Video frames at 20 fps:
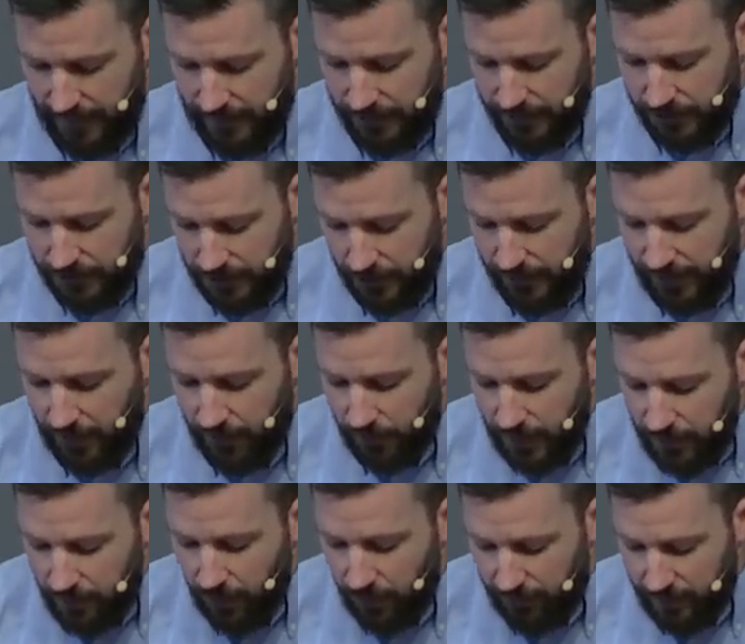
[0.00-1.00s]
so that
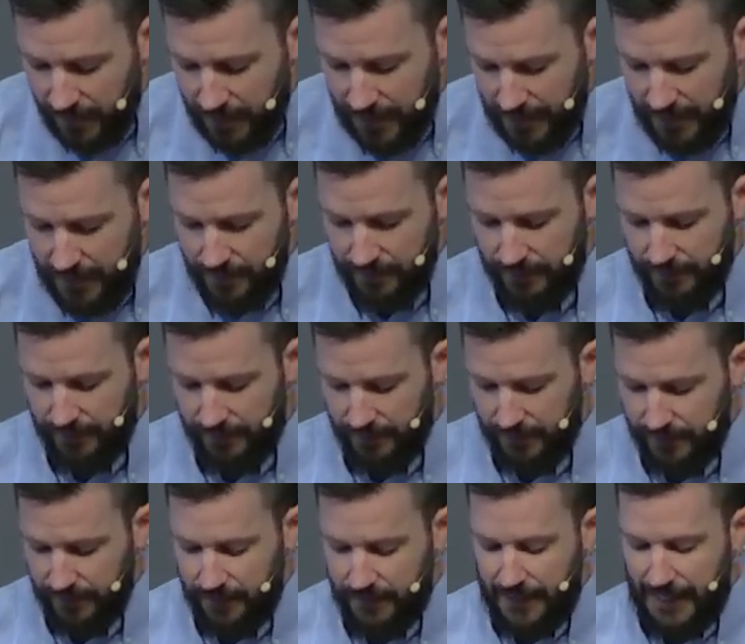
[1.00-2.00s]
we will be
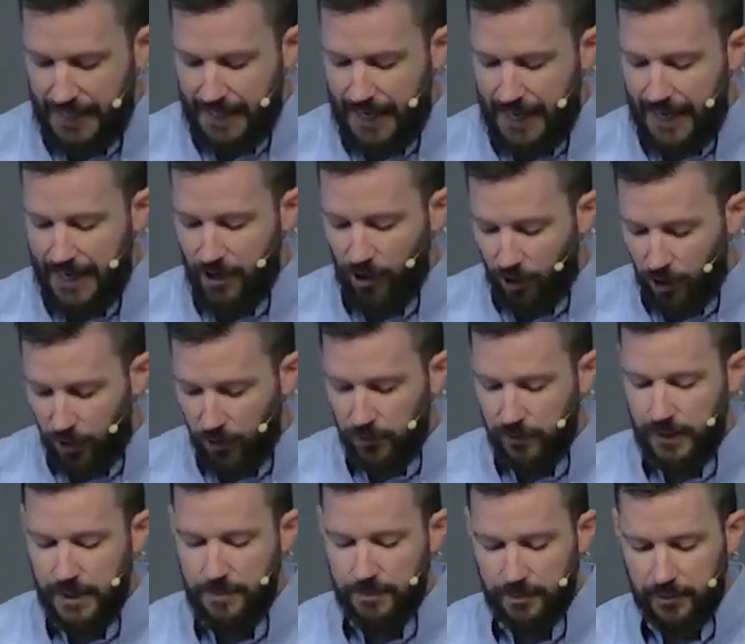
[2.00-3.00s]
a
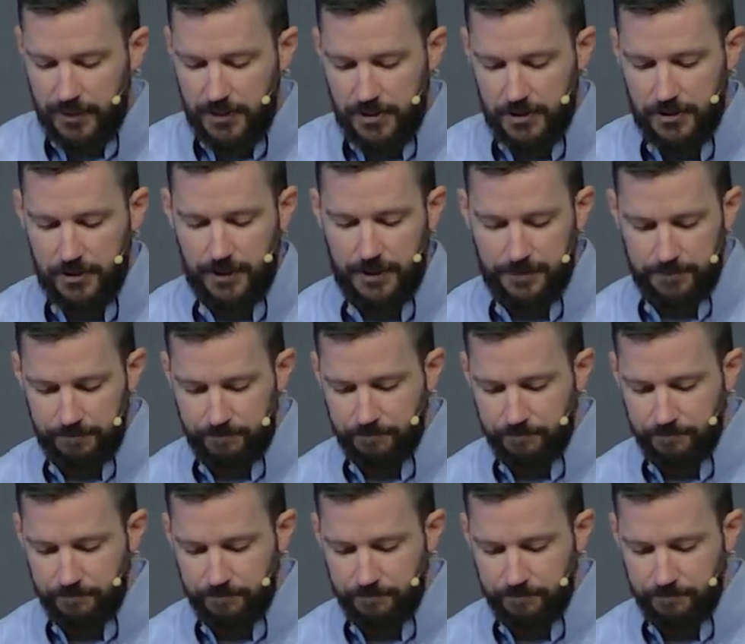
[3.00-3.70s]
holy priesthood.